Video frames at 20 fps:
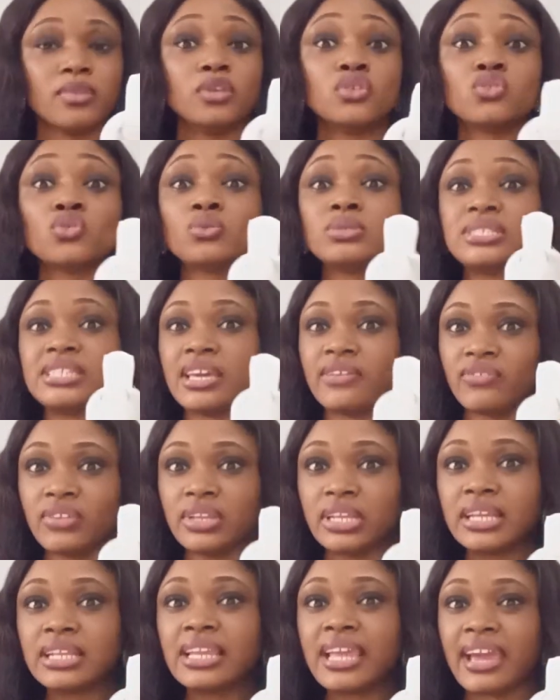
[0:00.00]
So
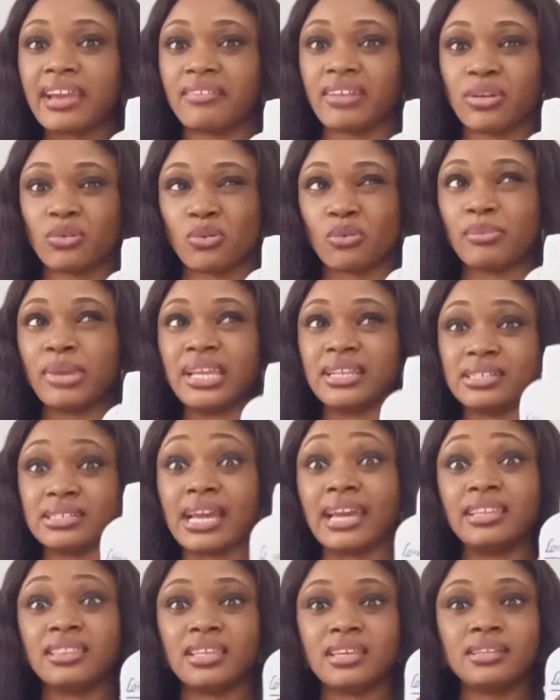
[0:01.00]
definitely I recommend it.
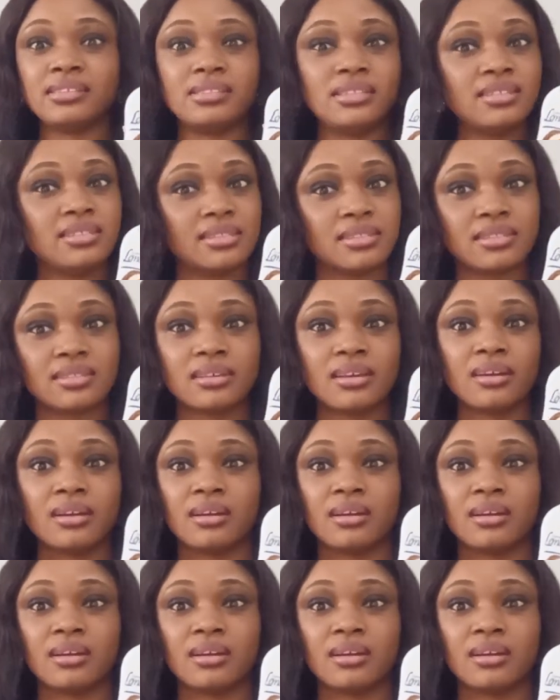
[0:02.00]
I think this,